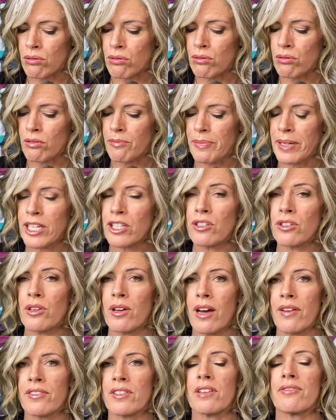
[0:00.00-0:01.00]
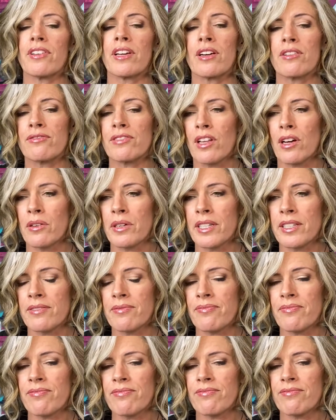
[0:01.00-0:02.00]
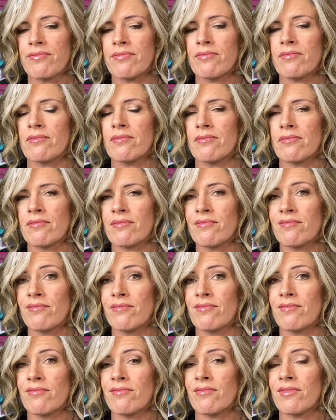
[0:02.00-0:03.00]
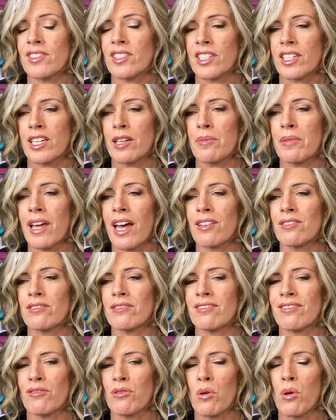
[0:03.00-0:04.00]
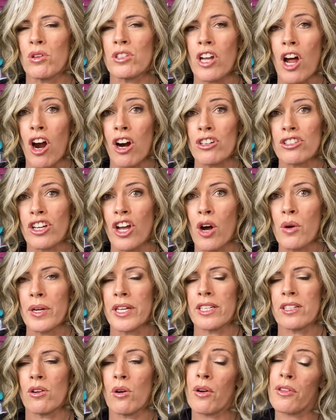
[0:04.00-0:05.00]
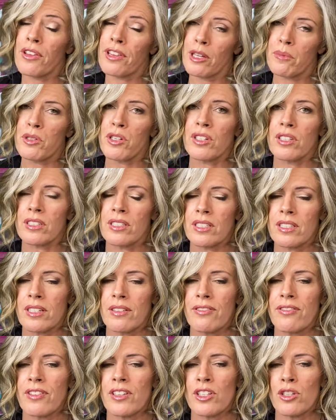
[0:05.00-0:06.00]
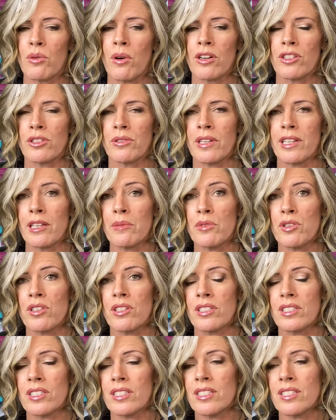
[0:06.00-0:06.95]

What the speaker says: Make sure you have enough air flowing to keep that rolled R going, or the lip trills if you are doing lip trills.